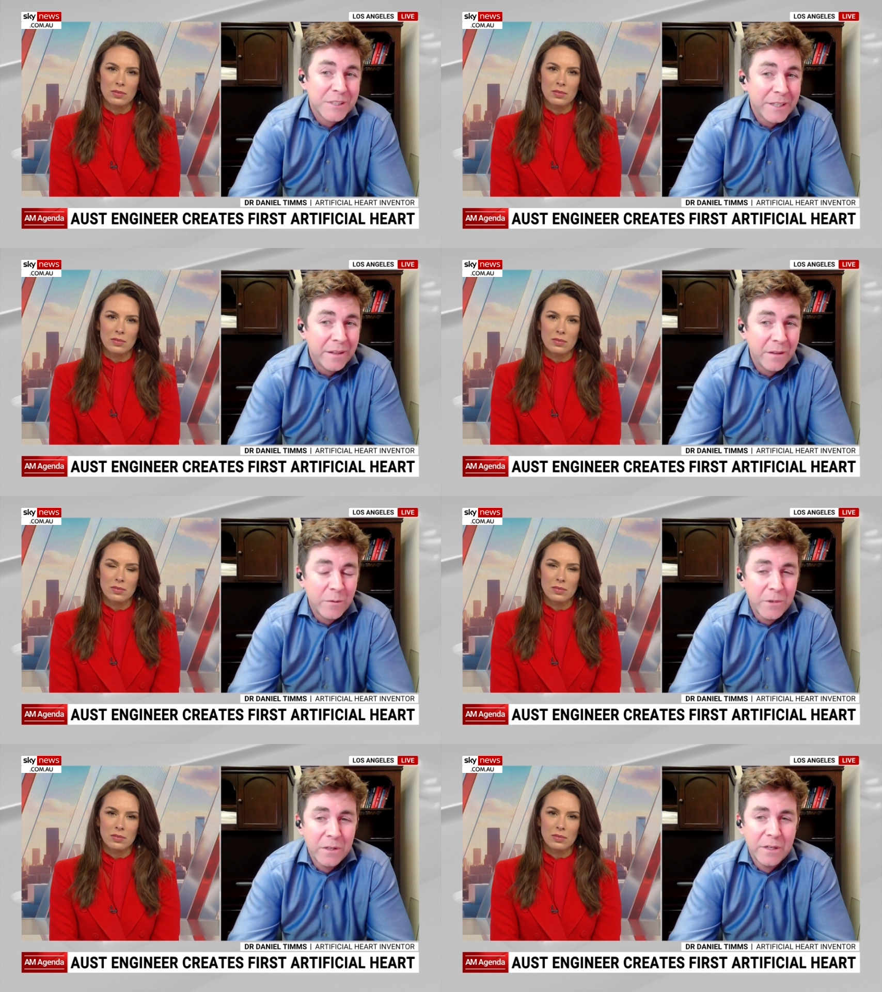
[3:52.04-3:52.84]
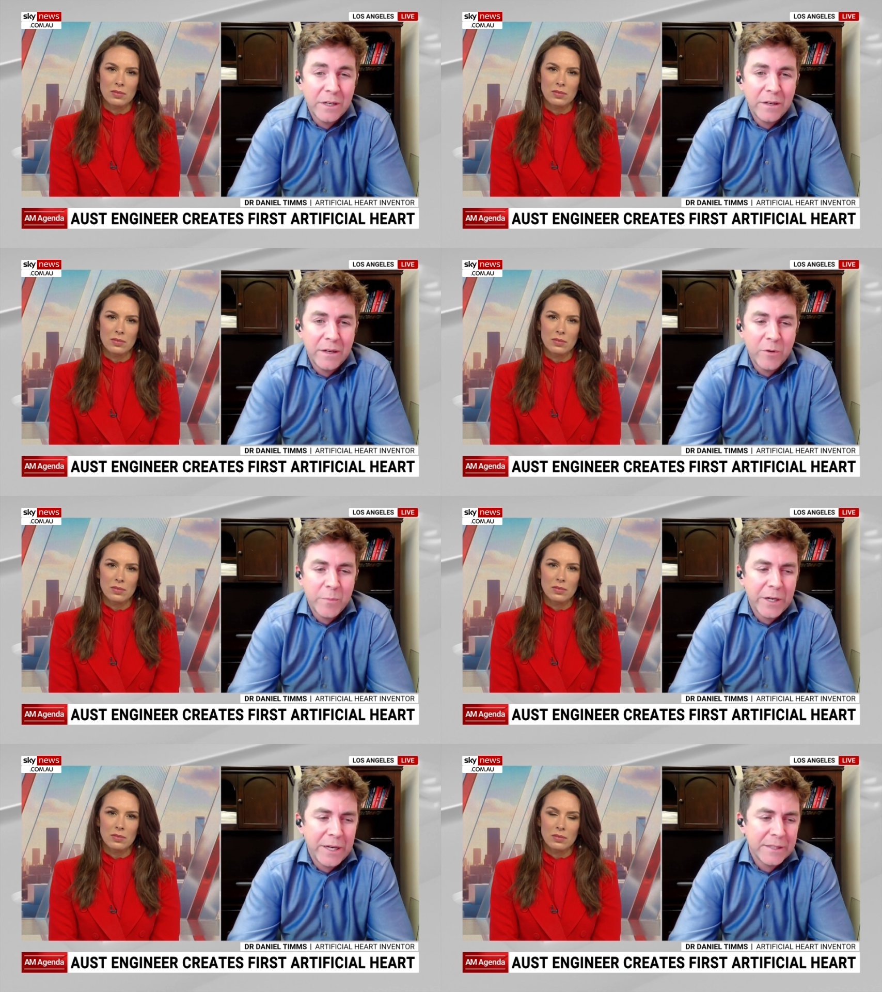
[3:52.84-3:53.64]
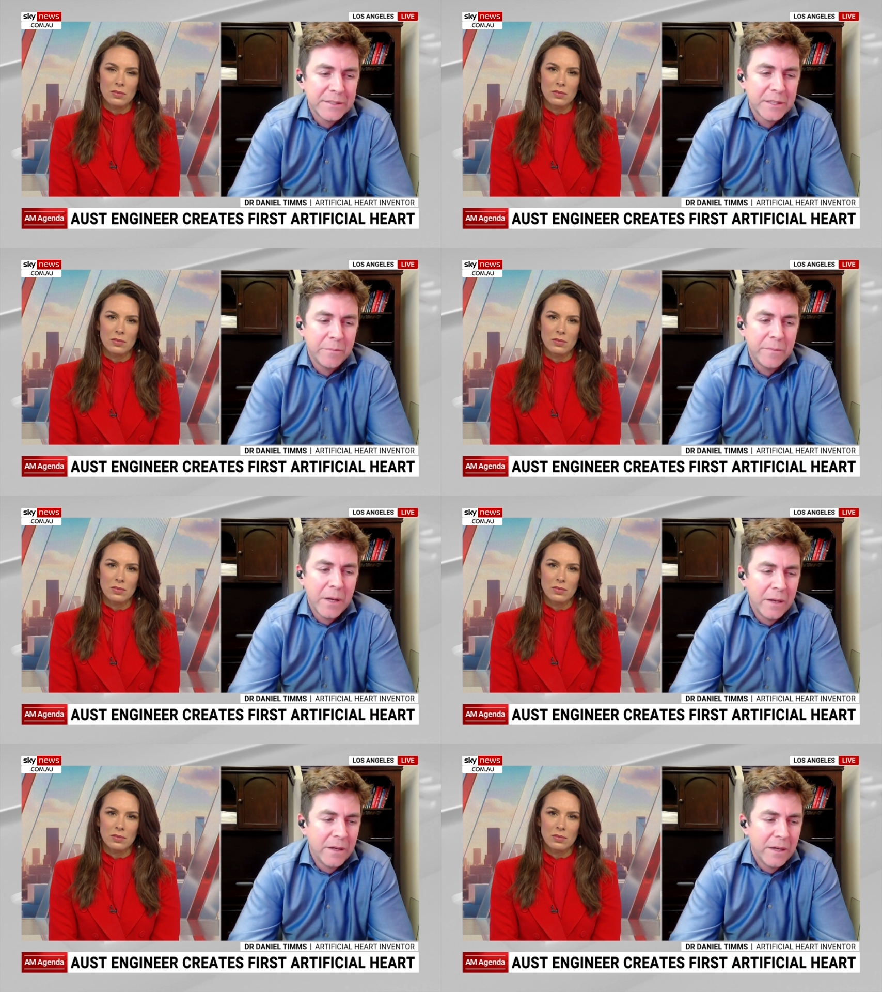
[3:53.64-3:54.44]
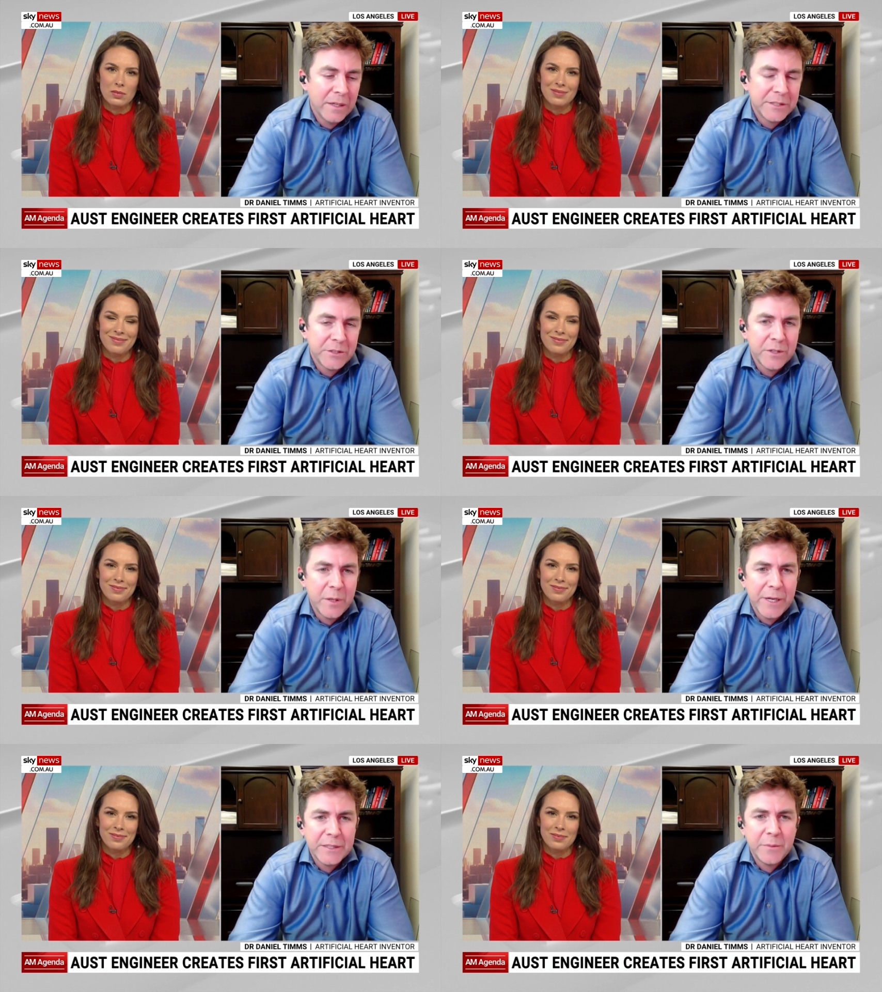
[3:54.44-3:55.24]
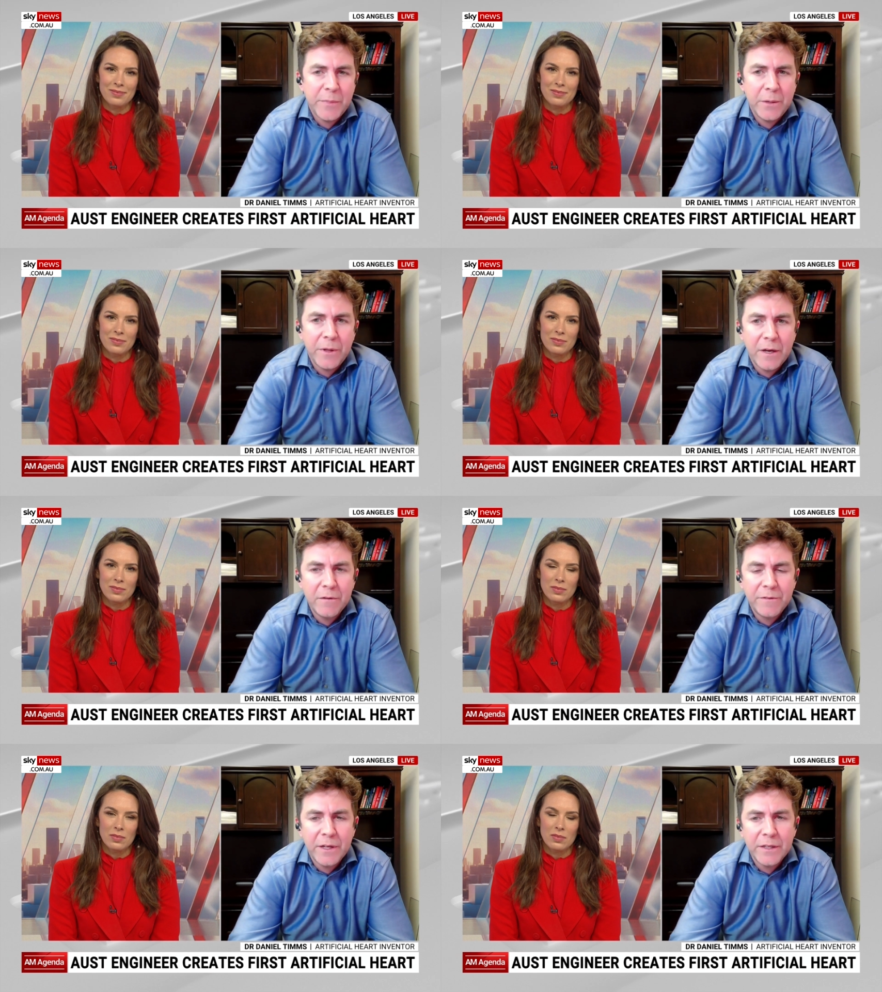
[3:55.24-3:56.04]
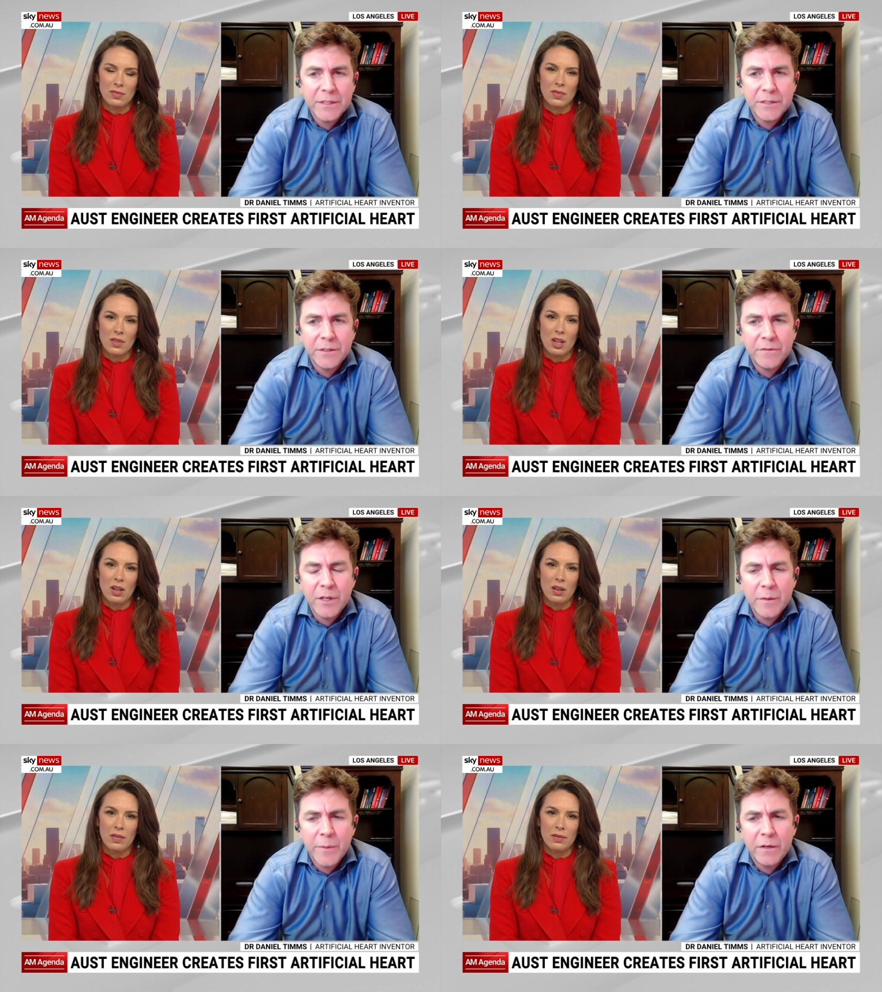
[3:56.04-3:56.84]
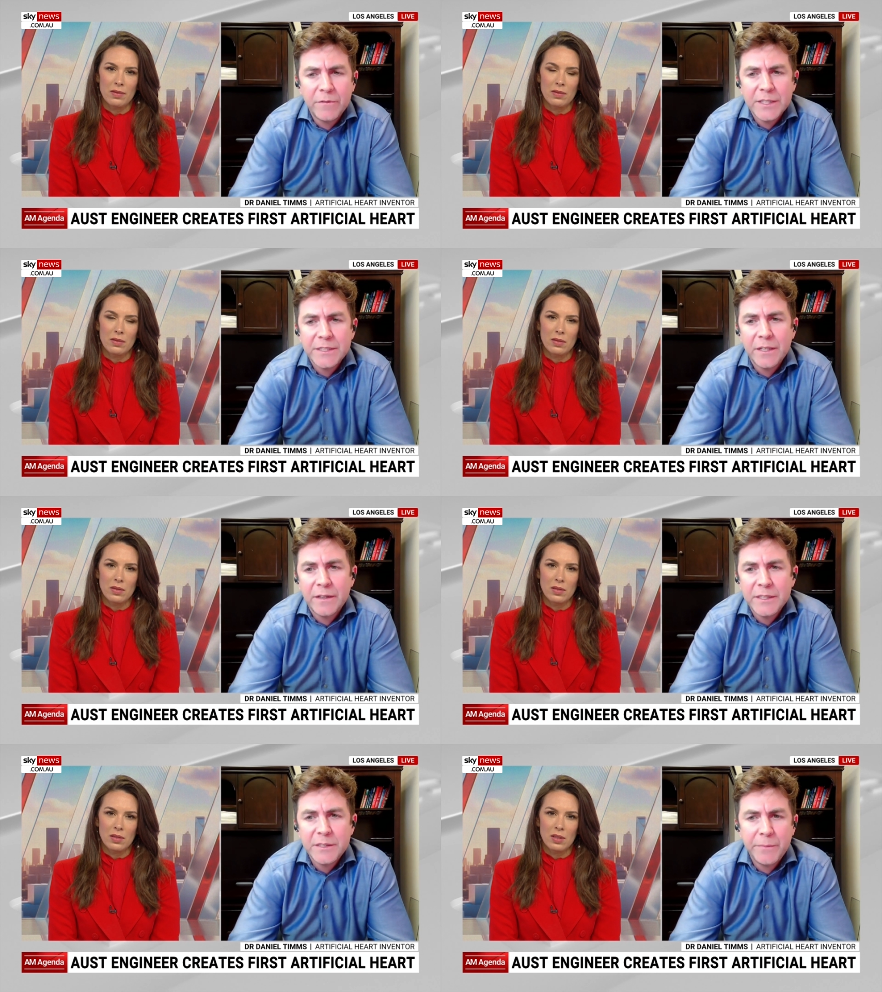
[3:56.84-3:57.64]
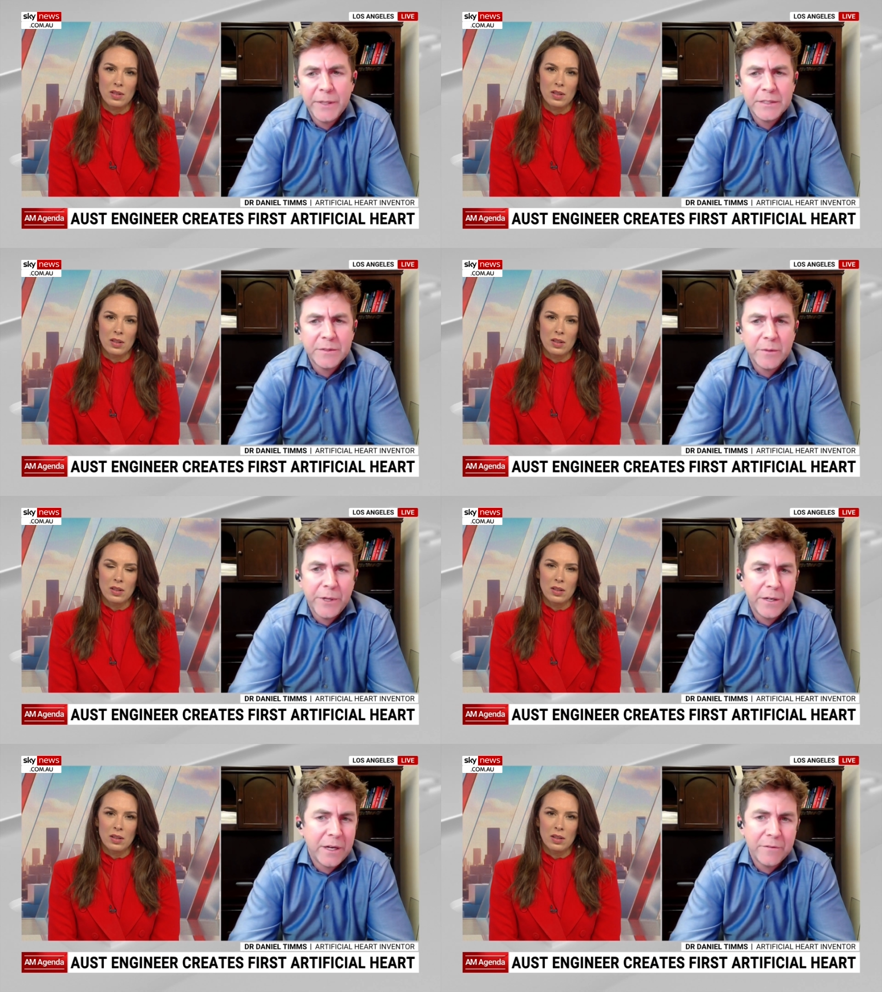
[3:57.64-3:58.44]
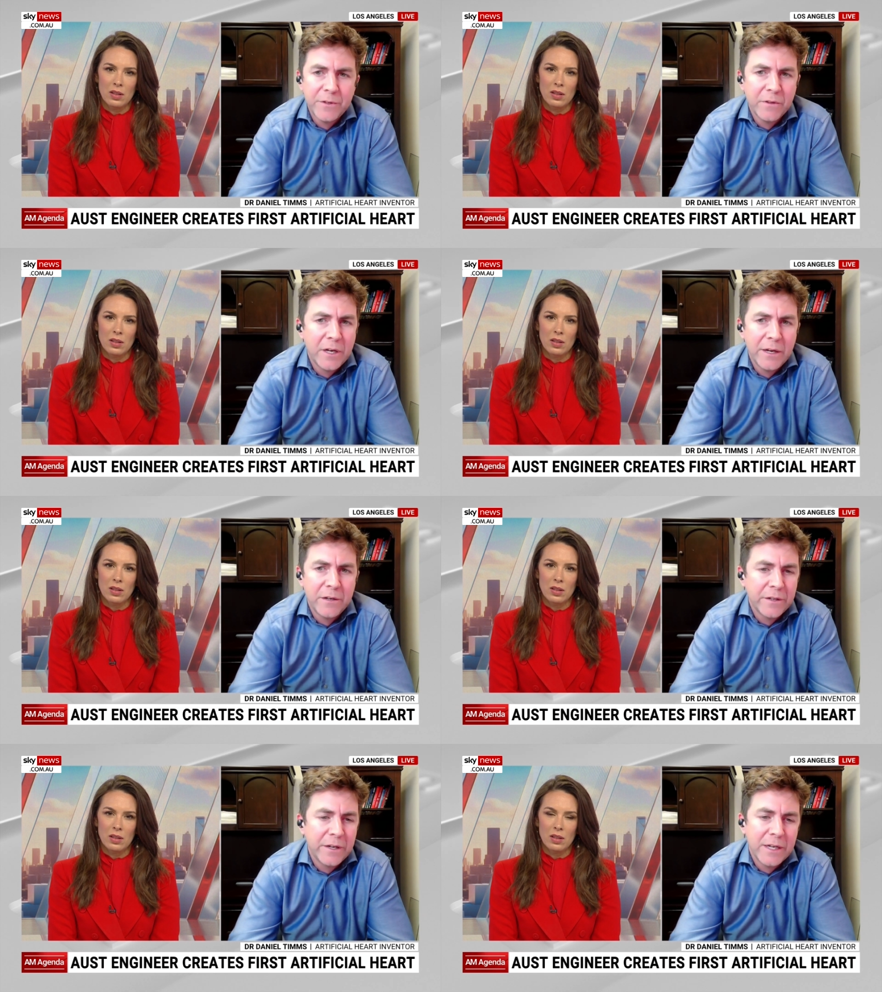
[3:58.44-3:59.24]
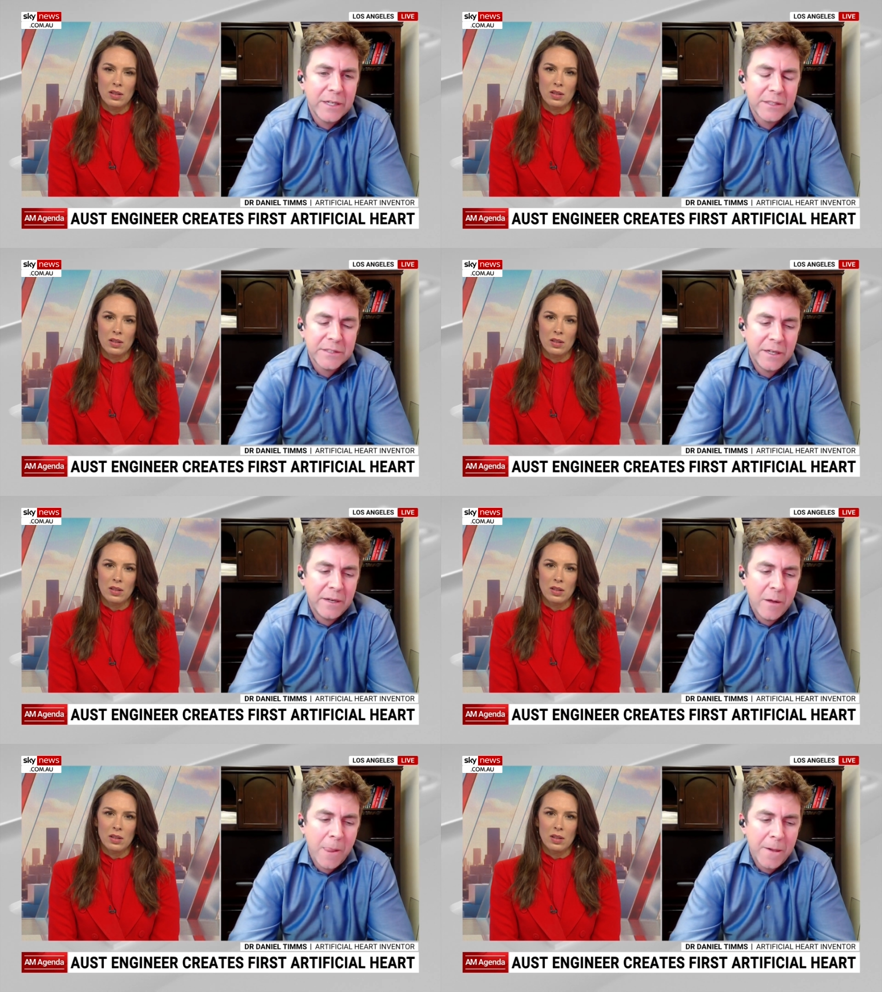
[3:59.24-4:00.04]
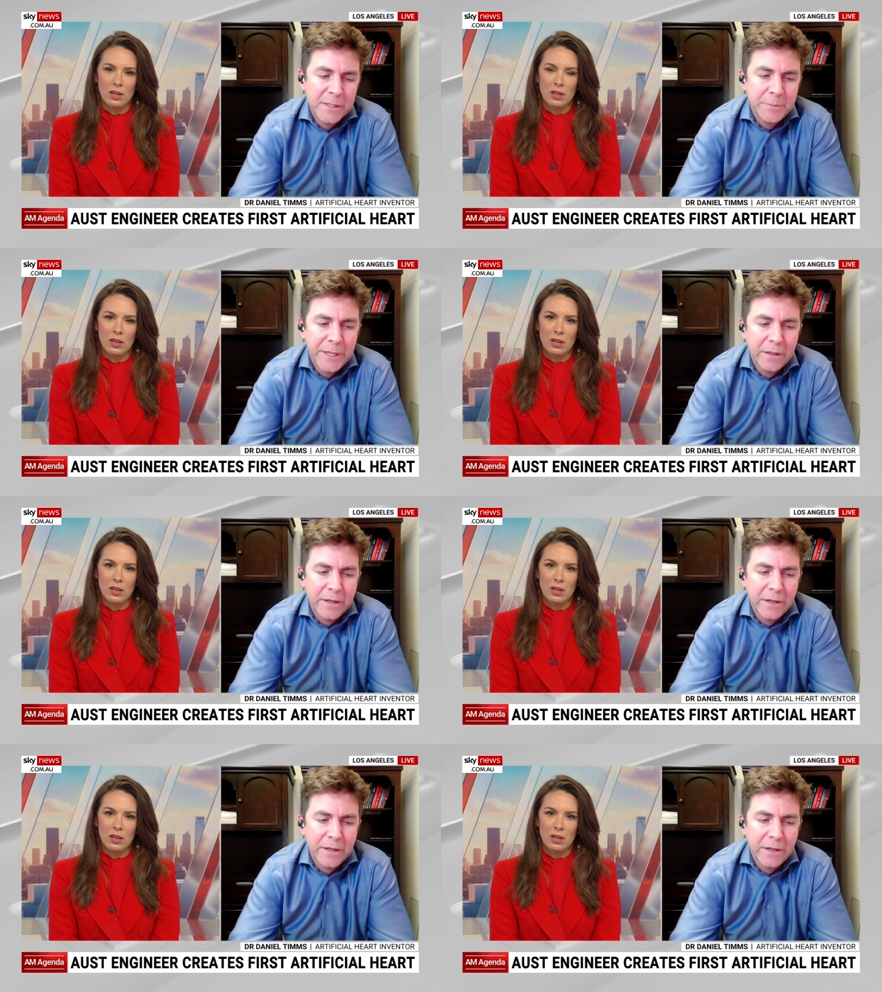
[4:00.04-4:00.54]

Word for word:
Speaker 1: of death in the world. Everybody has some A story about somebody with heart failure. So developing a device like this means that we don't have to rely on donor hearts as being